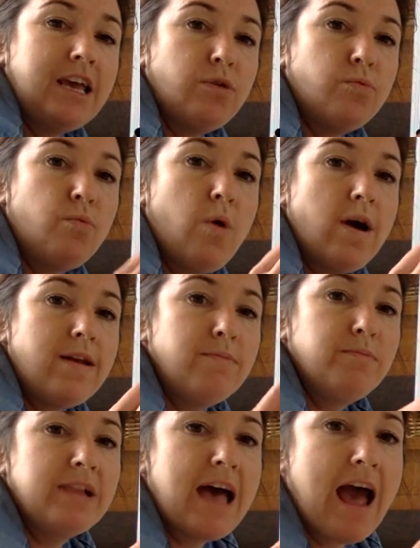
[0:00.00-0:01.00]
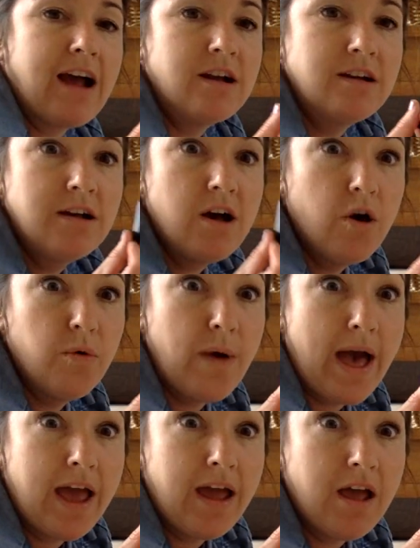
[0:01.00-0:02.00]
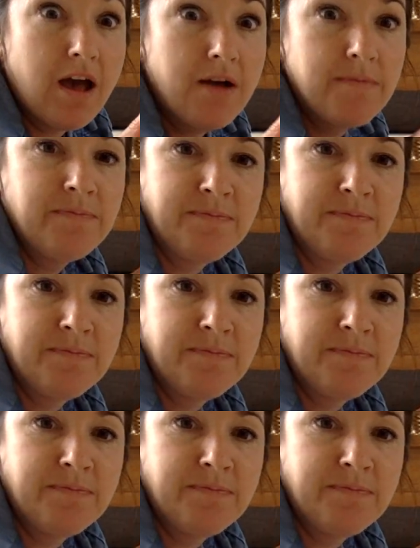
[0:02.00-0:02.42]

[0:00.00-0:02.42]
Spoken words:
I take 1 black away.